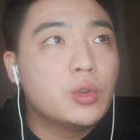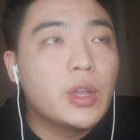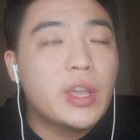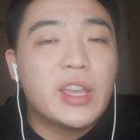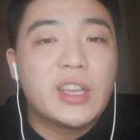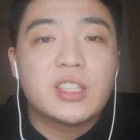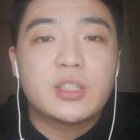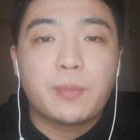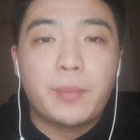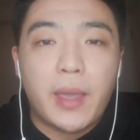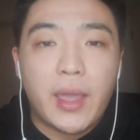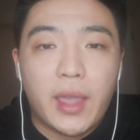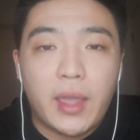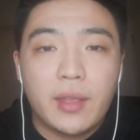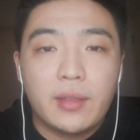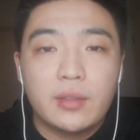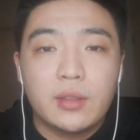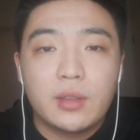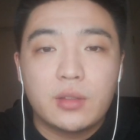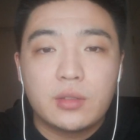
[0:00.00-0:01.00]

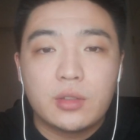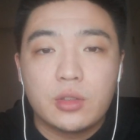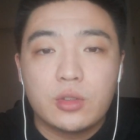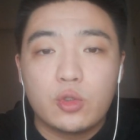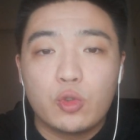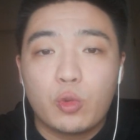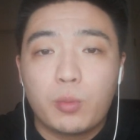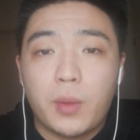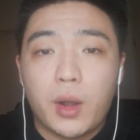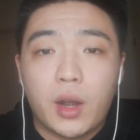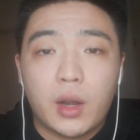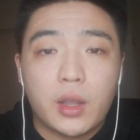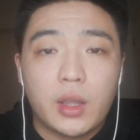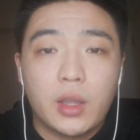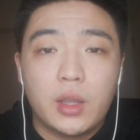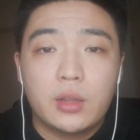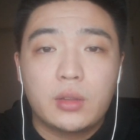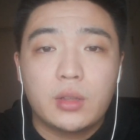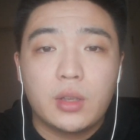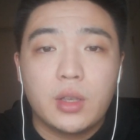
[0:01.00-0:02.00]
expand the new
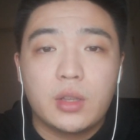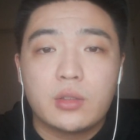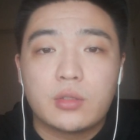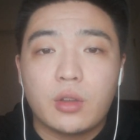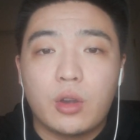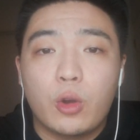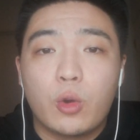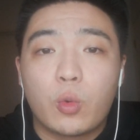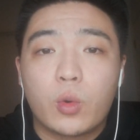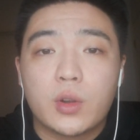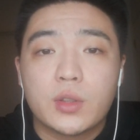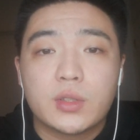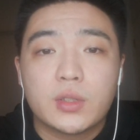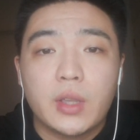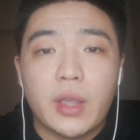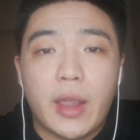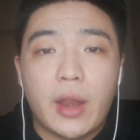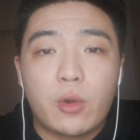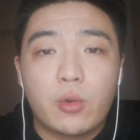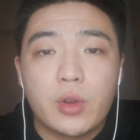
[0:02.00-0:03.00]
market in the
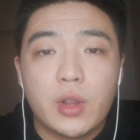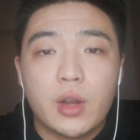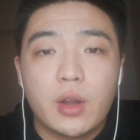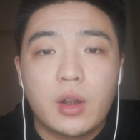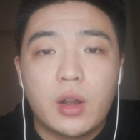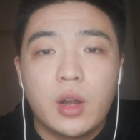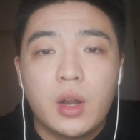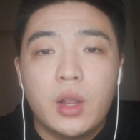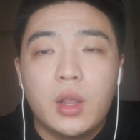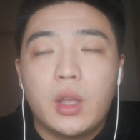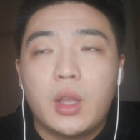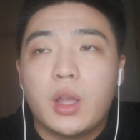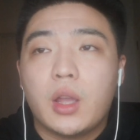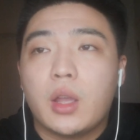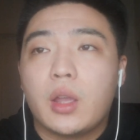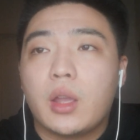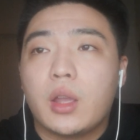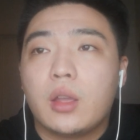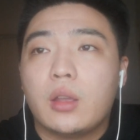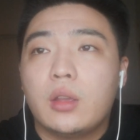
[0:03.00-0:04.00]
overseas area,
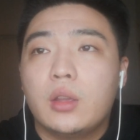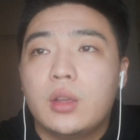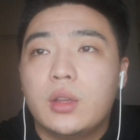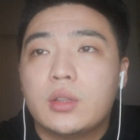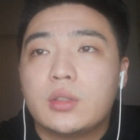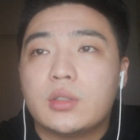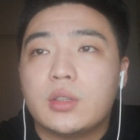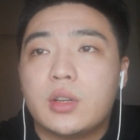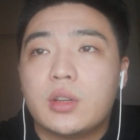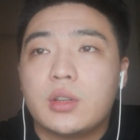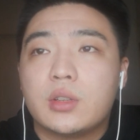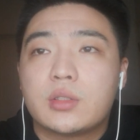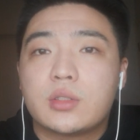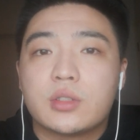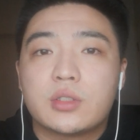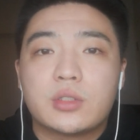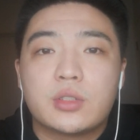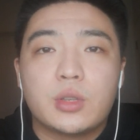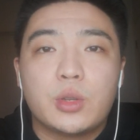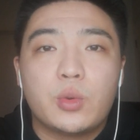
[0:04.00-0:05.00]
there is
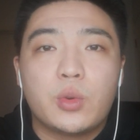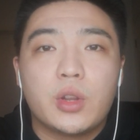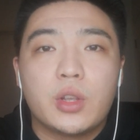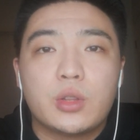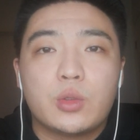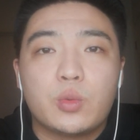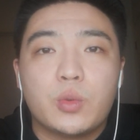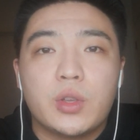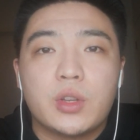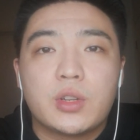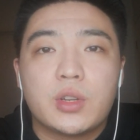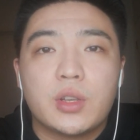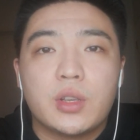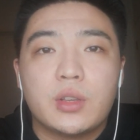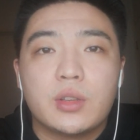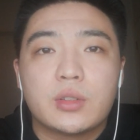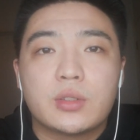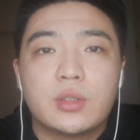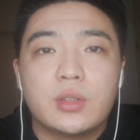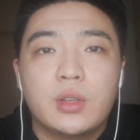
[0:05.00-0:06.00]
a series which
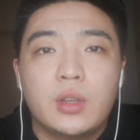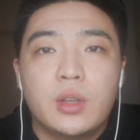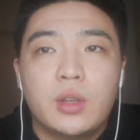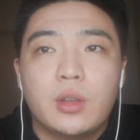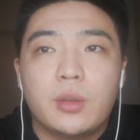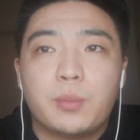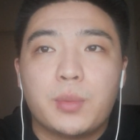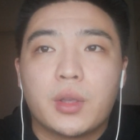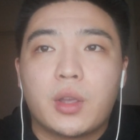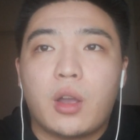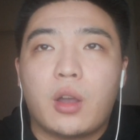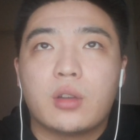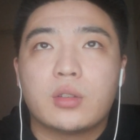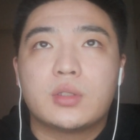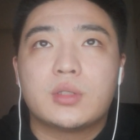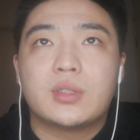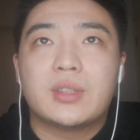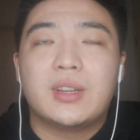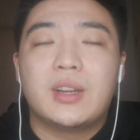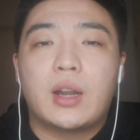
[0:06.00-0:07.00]
is
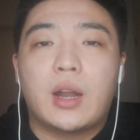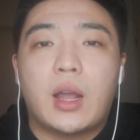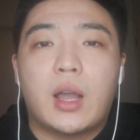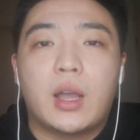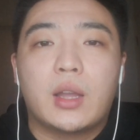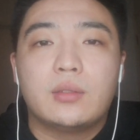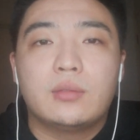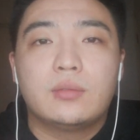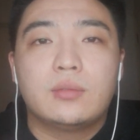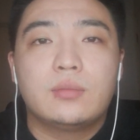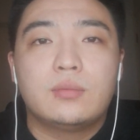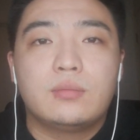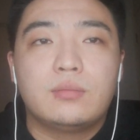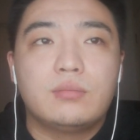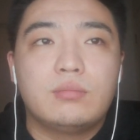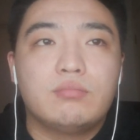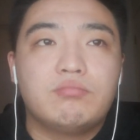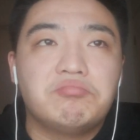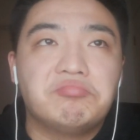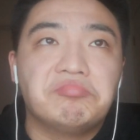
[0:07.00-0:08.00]
because there are
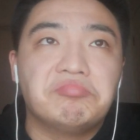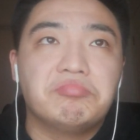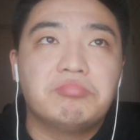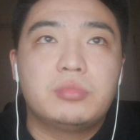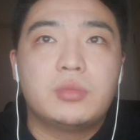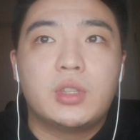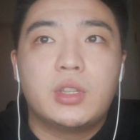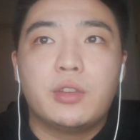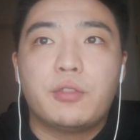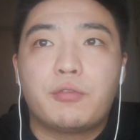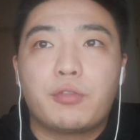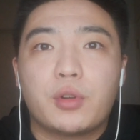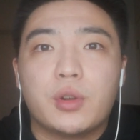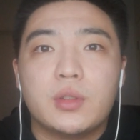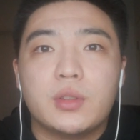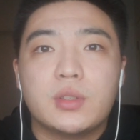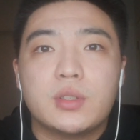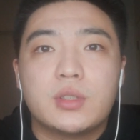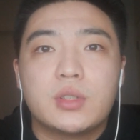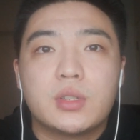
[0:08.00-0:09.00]

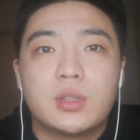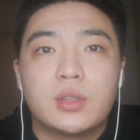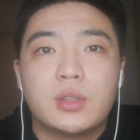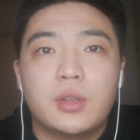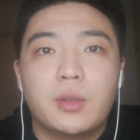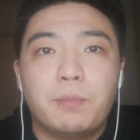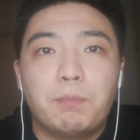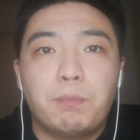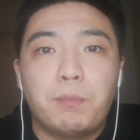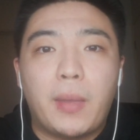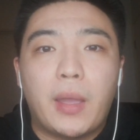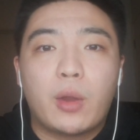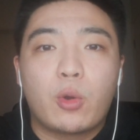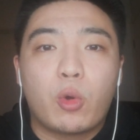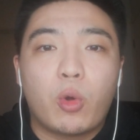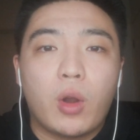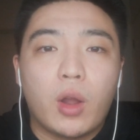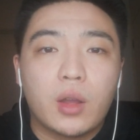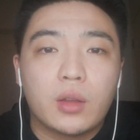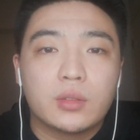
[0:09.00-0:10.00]
different
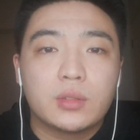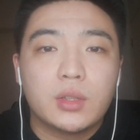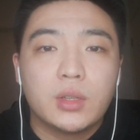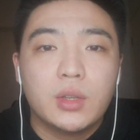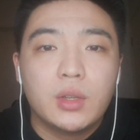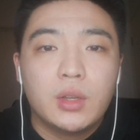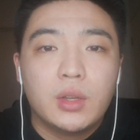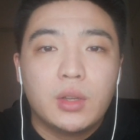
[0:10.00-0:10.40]
background,